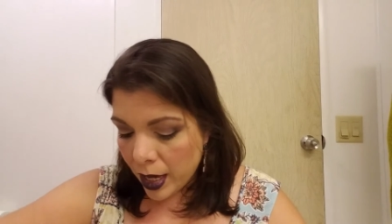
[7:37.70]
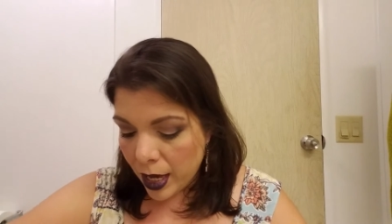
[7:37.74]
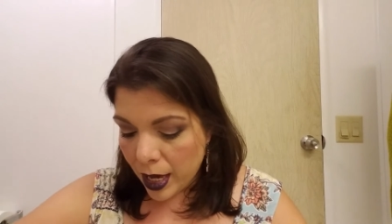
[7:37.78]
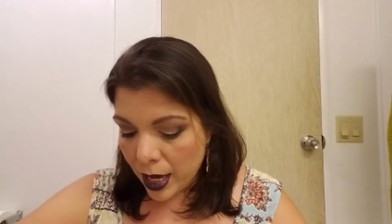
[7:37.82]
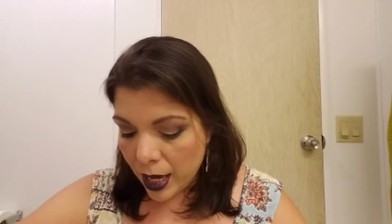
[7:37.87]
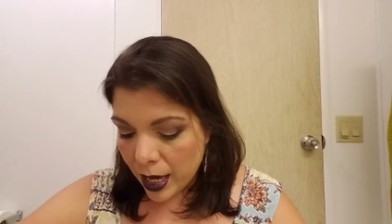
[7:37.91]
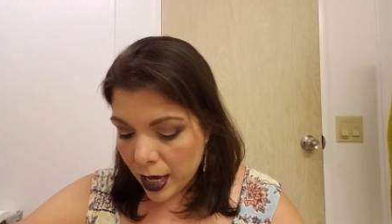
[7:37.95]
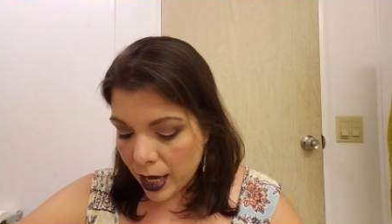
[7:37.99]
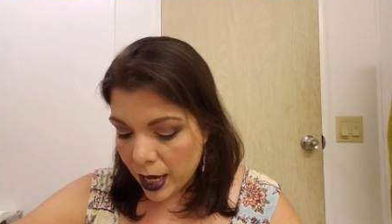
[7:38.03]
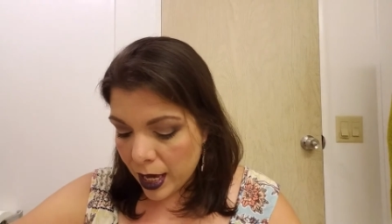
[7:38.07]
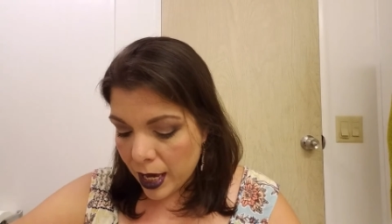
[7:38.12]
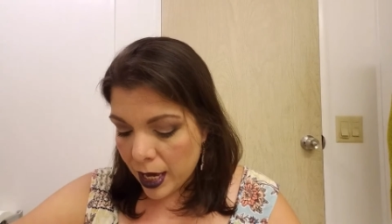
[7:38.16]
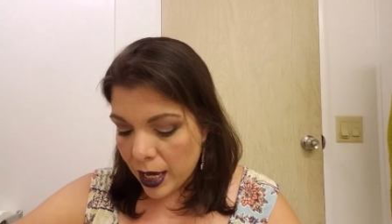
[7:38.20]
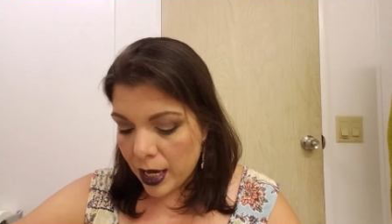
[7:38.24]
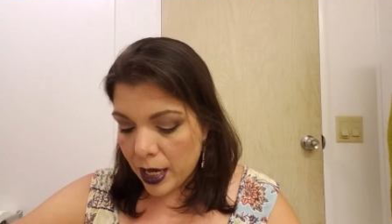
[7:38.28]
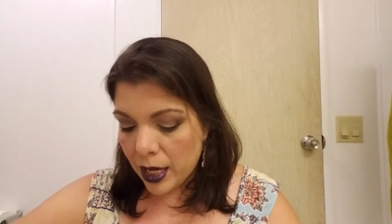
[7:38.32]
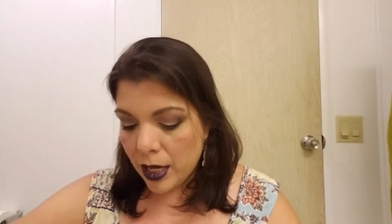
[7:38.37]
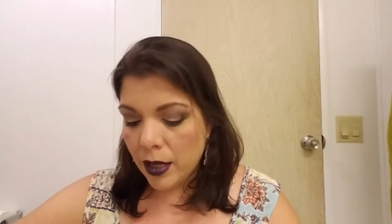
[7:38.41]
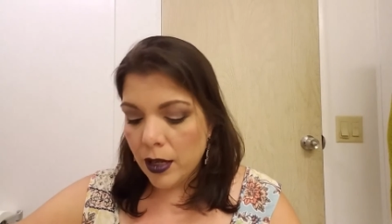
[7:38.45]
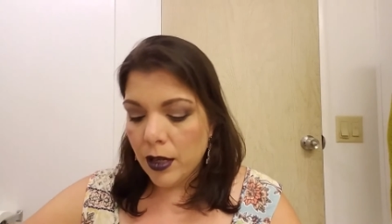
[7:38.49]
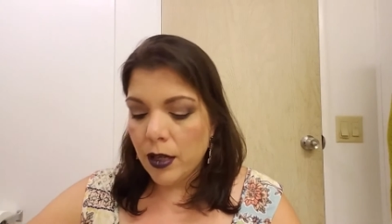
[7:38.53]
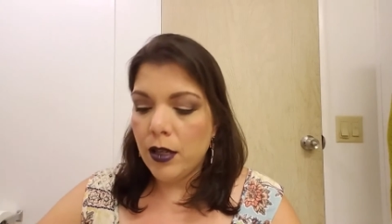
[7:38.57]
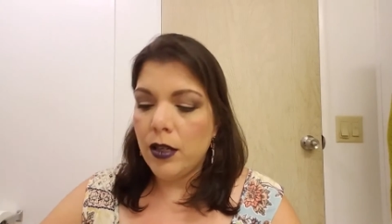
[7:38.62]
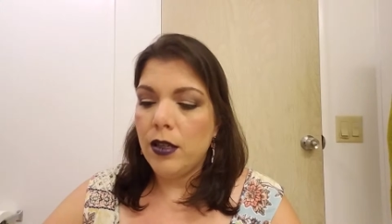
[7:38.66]
a
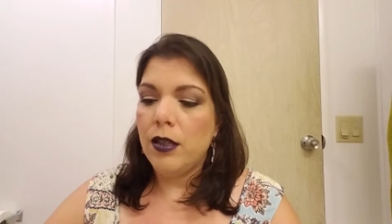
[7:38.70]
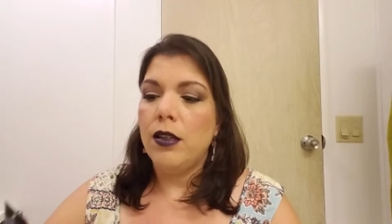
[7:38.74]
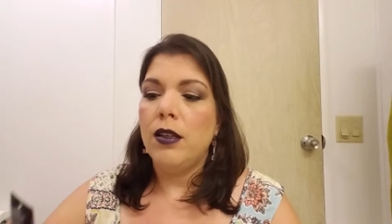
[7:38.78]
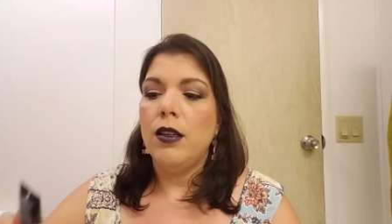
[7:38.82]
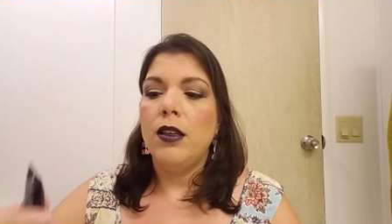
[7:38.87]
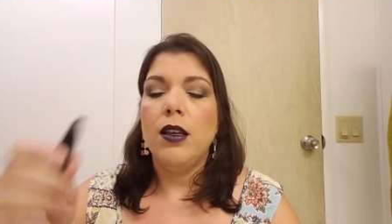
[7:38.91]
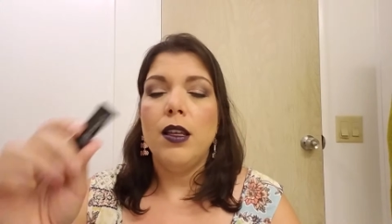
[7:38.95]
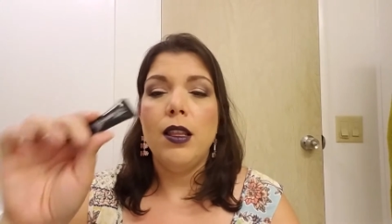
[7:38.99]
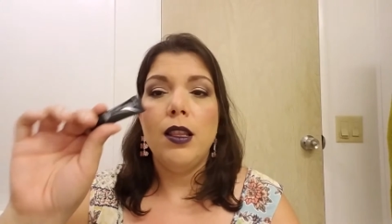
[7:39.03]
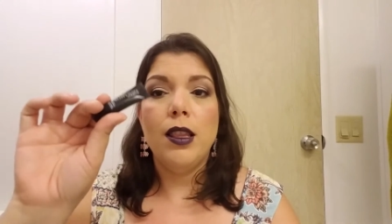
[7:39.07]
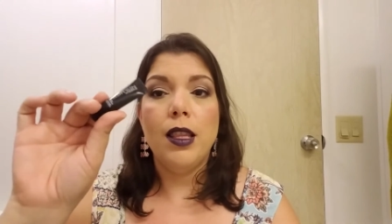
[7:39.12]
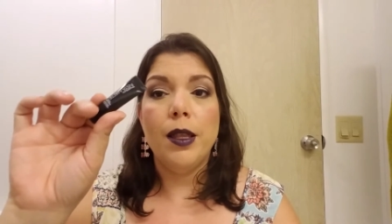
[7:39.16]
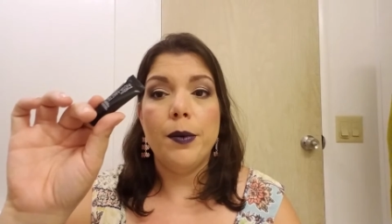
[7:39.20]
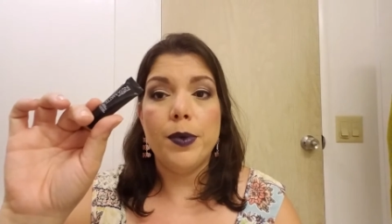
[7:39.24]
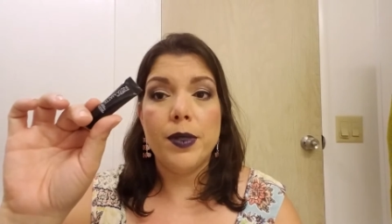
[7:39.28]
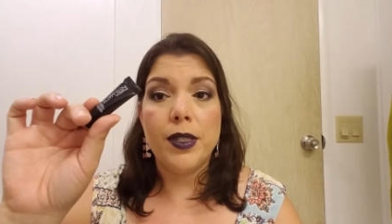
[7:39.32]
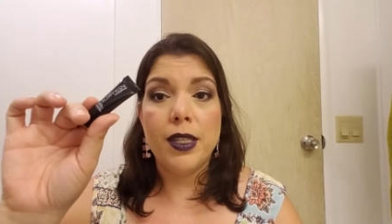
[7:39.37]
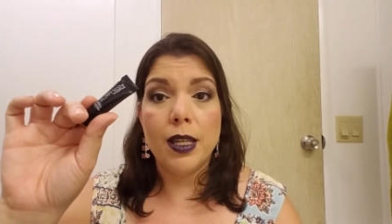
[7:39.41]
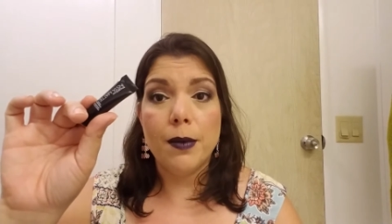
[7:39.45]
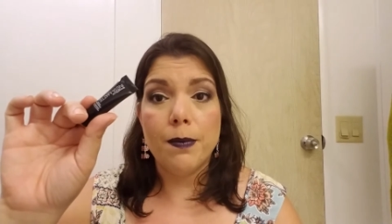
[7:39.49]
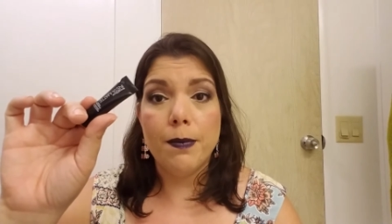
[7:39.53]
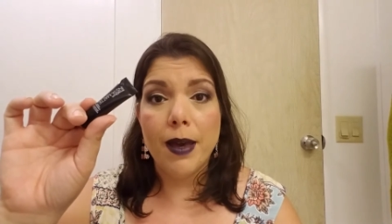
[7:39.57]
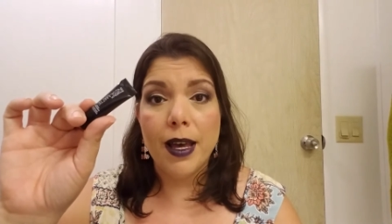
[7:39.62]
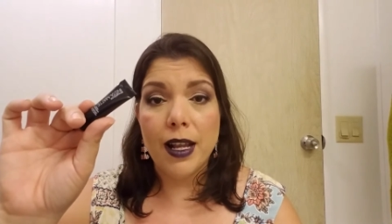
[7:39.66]

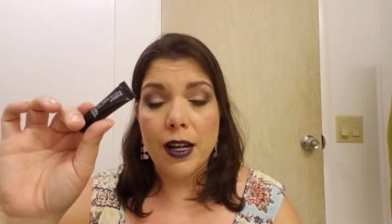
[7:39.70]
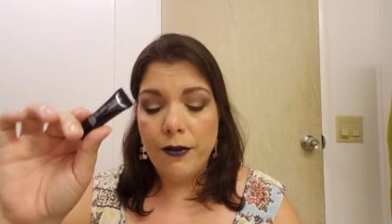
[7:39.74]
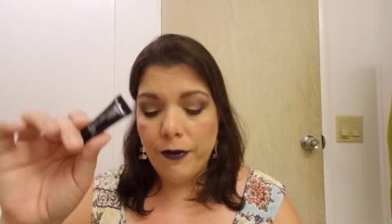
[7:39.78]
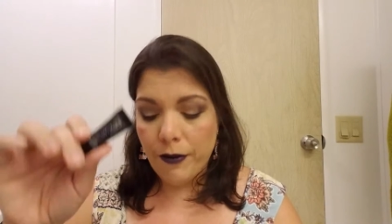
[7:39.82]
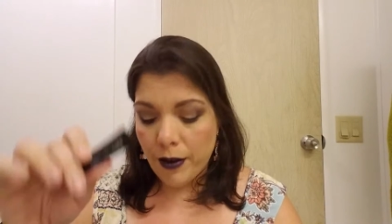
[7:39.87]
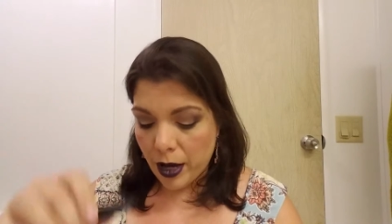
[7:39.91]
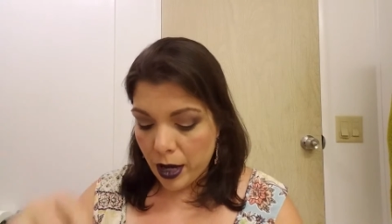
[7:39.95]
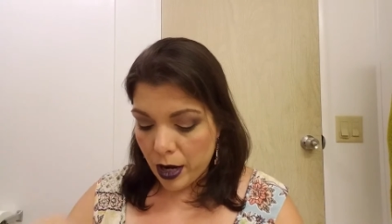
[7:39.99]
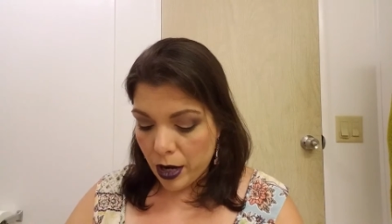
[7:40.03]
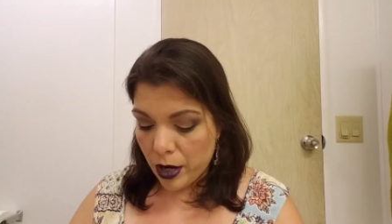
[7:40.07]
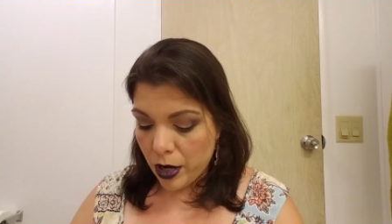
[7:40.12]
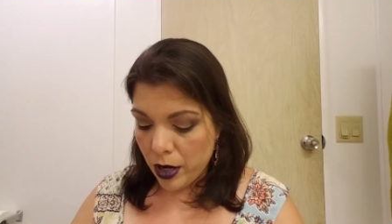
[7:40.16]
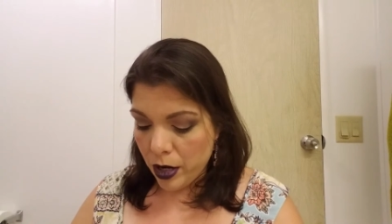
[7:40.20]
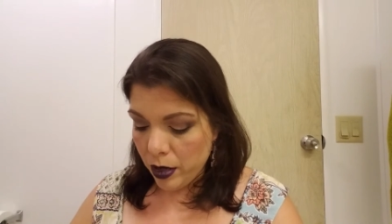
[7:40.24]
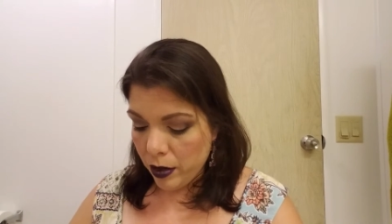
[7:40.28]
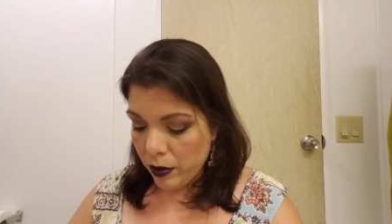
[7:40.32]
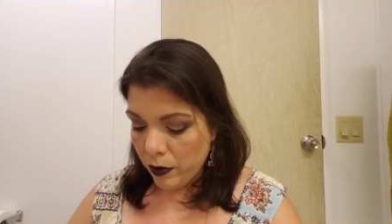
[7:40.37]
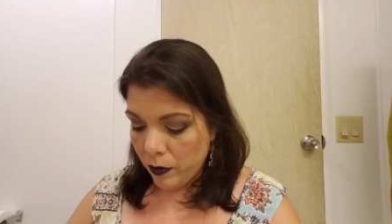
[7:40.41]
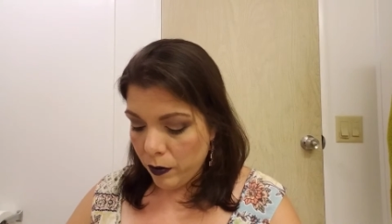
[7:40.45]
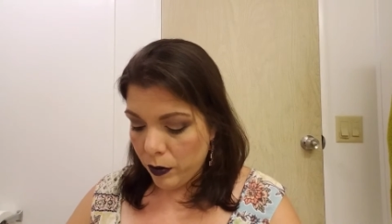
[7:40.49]
lipstick mattifier,